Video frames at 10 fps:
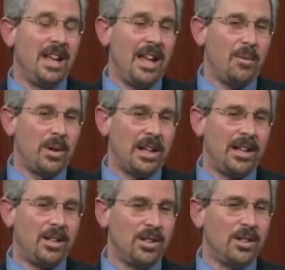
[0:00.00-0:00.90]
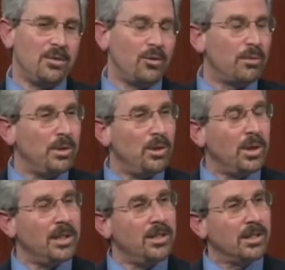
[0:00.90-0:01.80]
What I heard from you
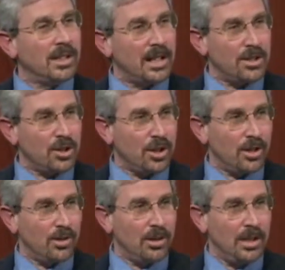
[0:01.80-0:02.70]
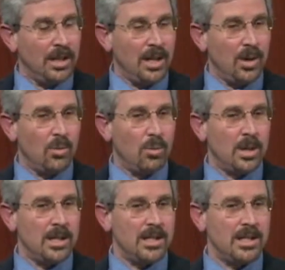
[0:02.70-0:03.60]
on your last show
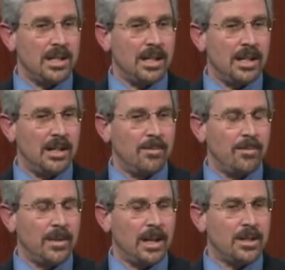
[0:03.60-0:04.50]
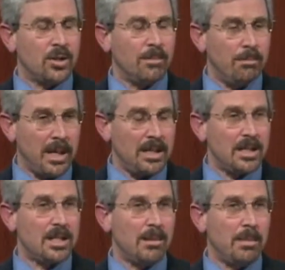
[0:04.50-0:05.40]
was a
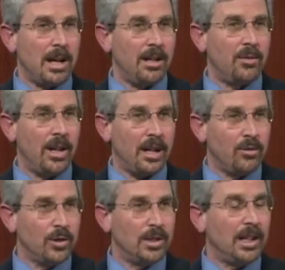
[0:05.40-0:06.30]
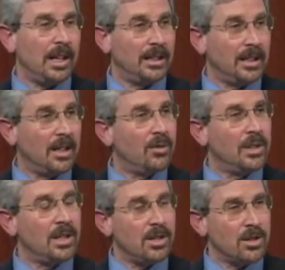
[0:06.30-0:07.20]
tremendous amount of effort and love
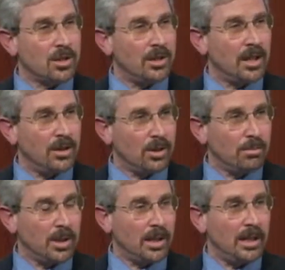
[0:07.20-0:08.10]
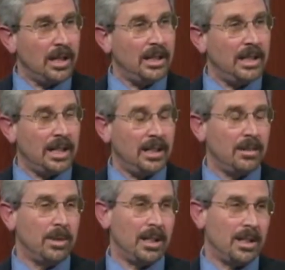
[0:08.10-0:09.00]
and concern on your part in getting
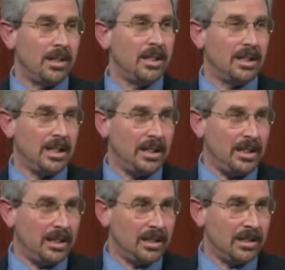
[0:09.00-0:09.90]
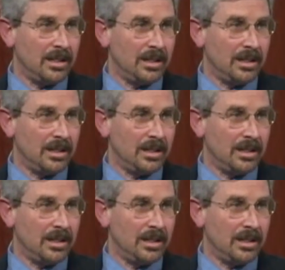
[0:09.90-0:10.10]
them the care that they needed